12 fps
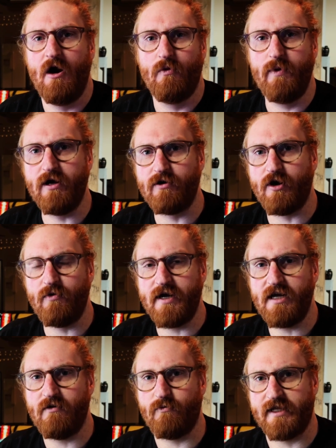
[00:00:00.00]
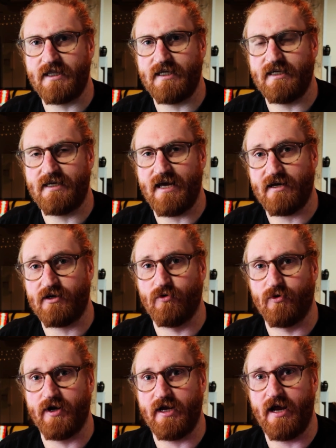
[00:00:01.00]
we are going with the
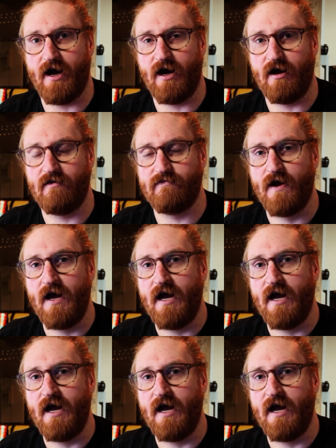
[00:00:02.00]
category of